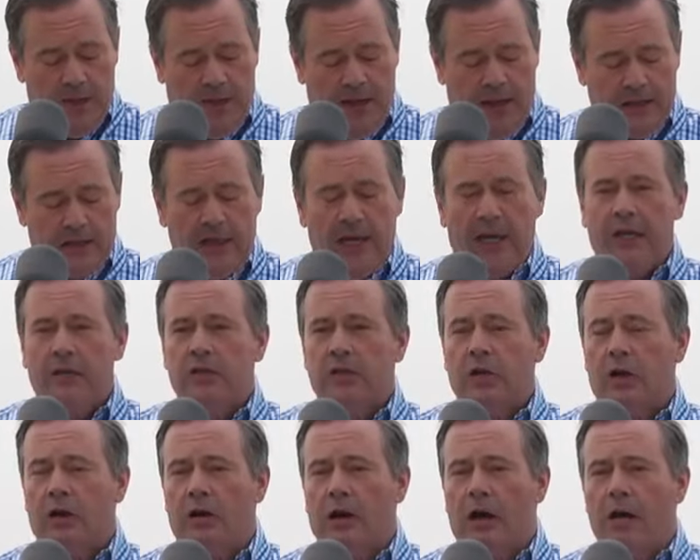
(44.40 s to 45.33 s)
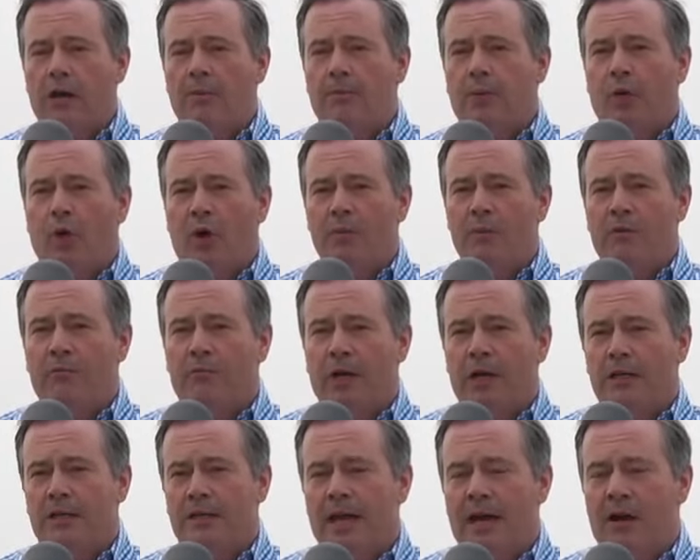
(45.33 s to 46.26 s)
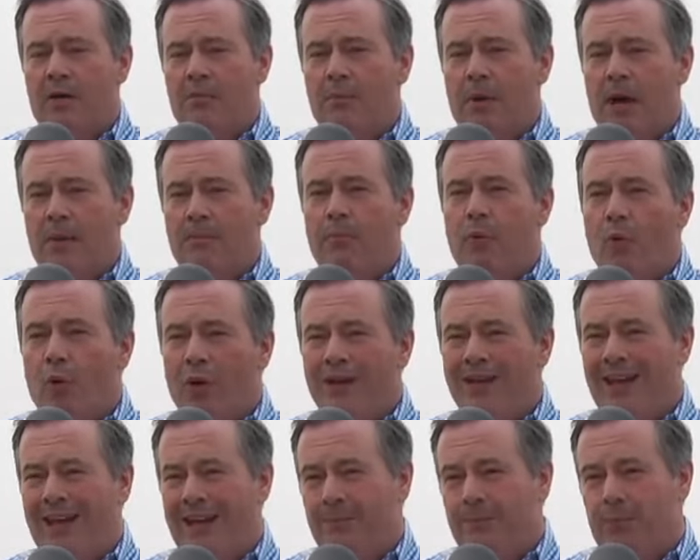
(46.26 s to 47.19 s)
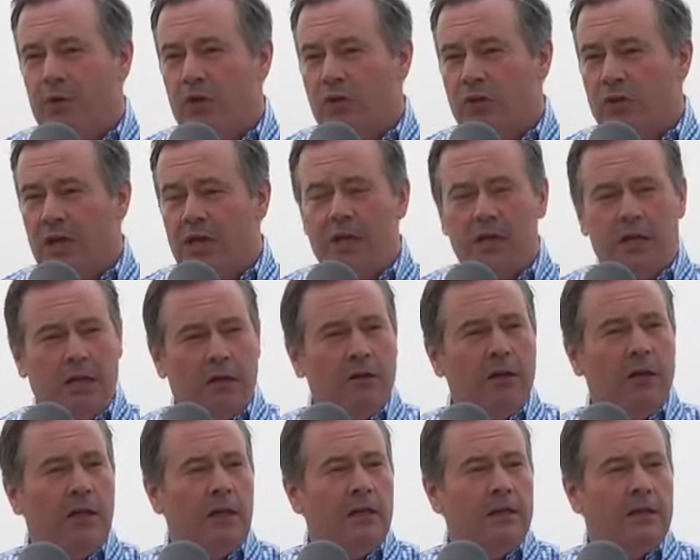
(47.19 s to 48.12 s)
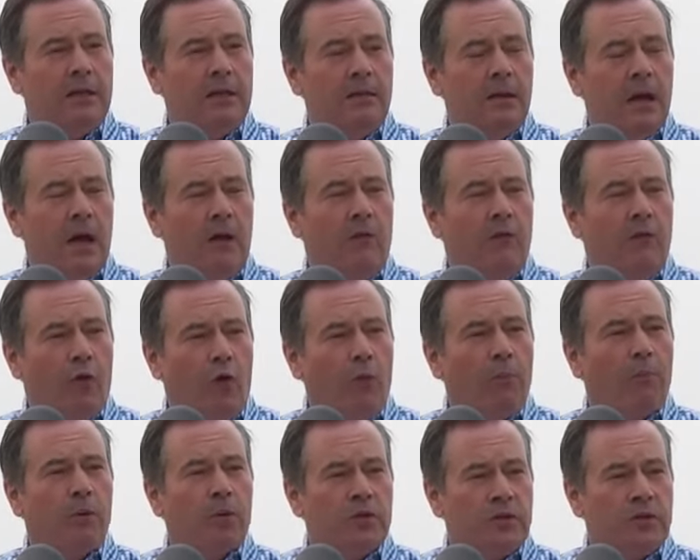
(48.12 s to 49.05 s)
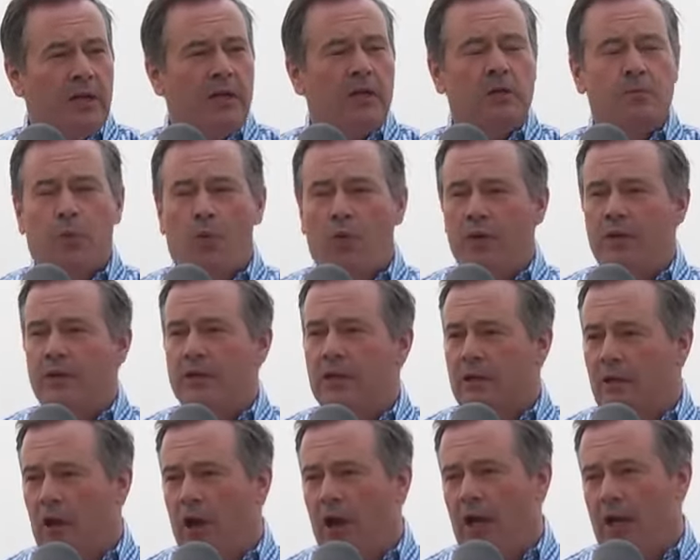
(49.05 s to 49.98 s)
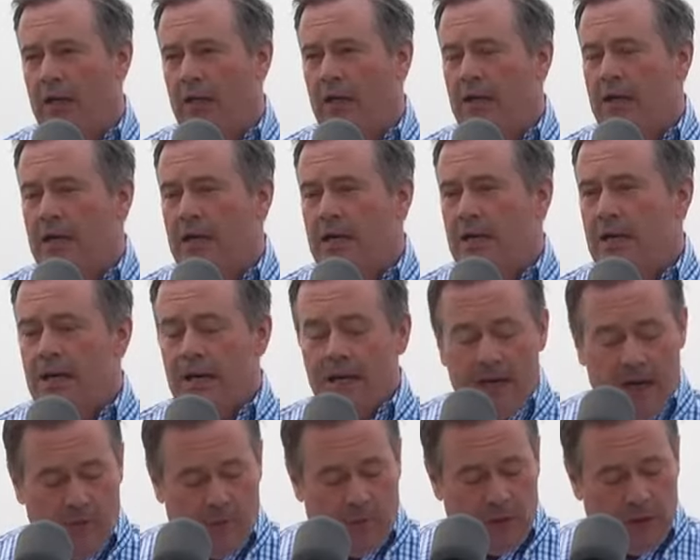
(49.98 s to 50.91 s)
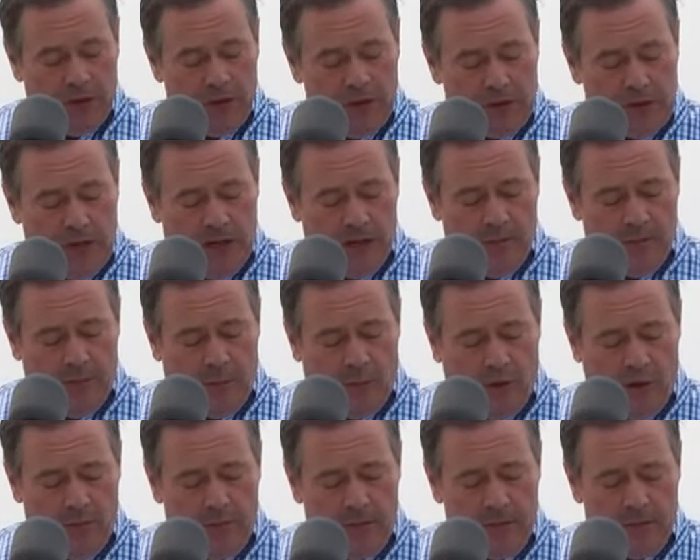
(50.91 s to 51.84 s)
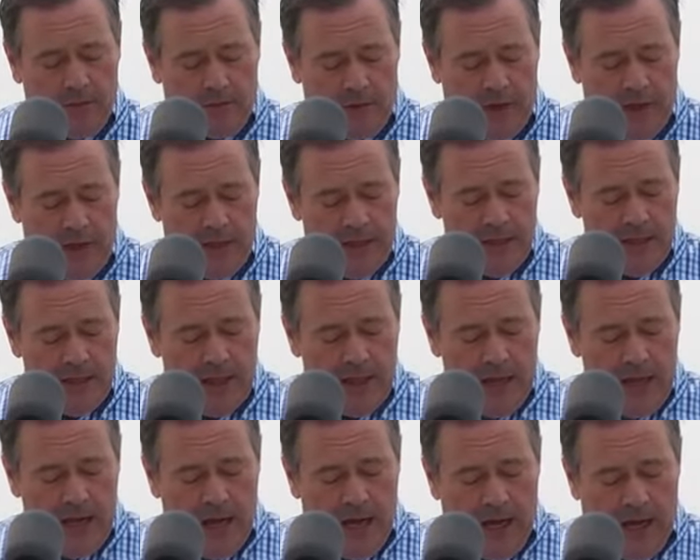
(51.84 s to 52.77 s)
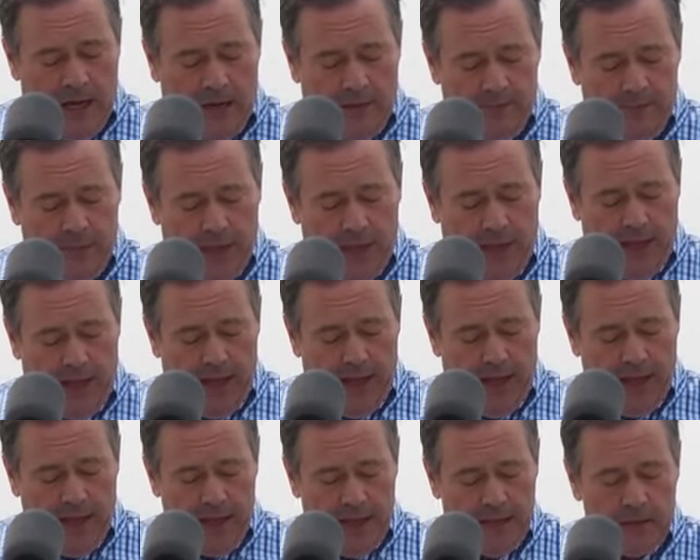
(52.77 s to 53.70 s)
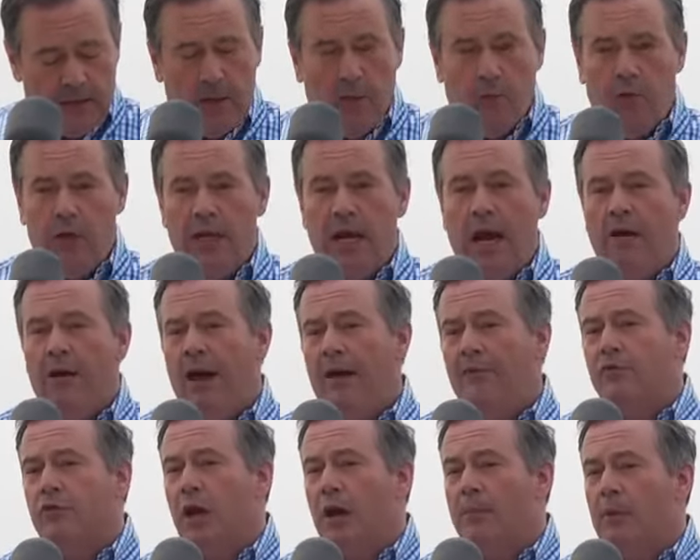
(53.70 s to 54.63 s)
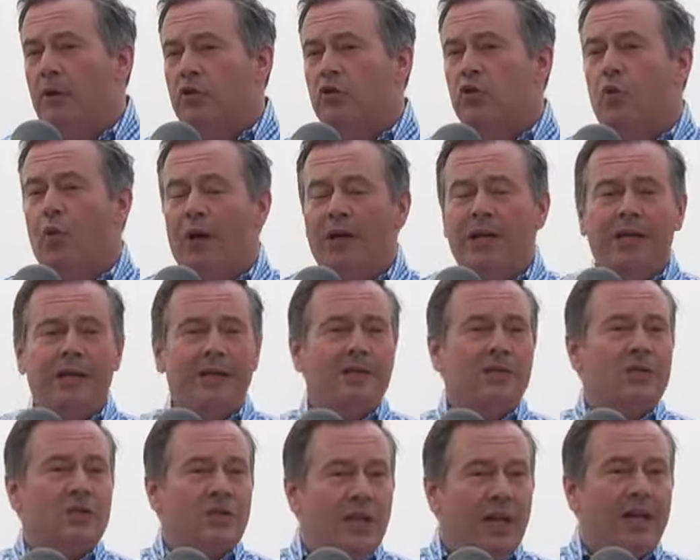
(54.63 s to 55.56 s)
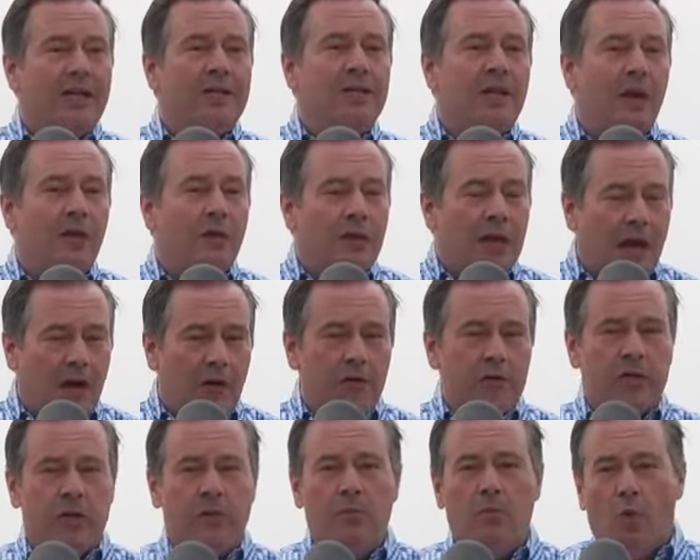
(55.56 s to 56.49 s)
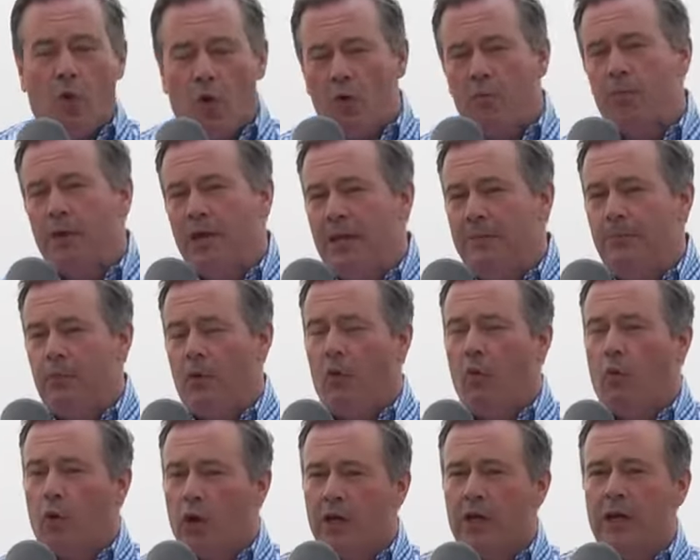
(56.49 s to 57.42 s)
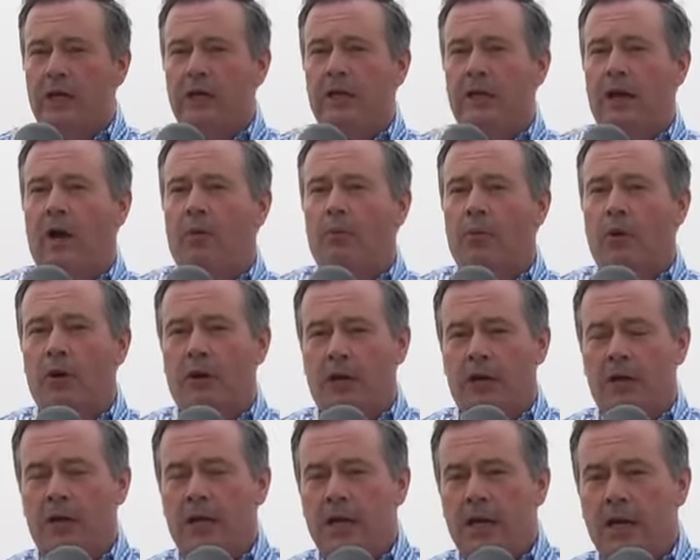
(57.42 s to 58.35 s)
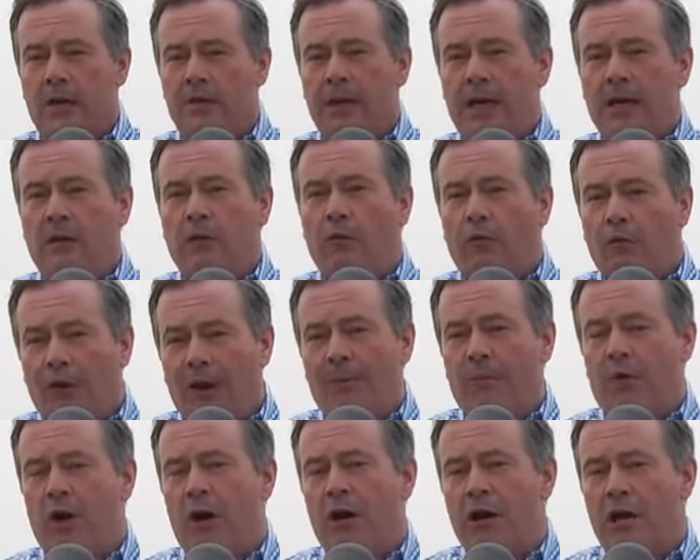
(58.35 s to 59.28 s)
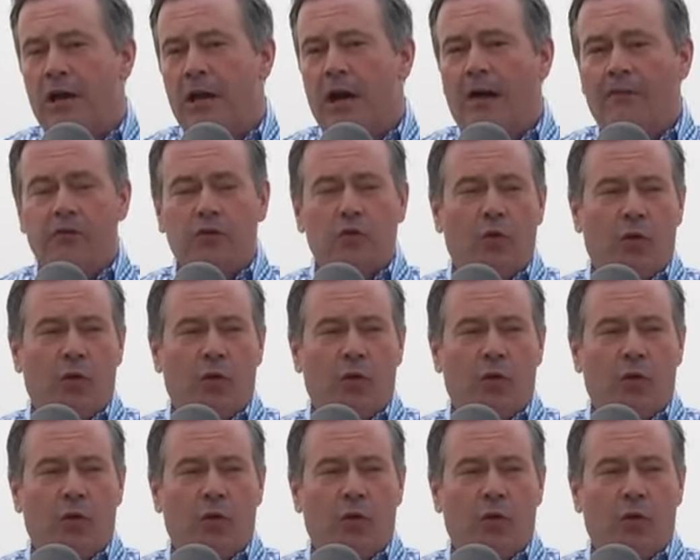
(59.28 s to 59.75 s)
That takes our unemployment rate down by 0.8%, nearly a full percentage point decline in Alberta's unemployment rate. And we now have about 26,000 more people working in Alberta than in February of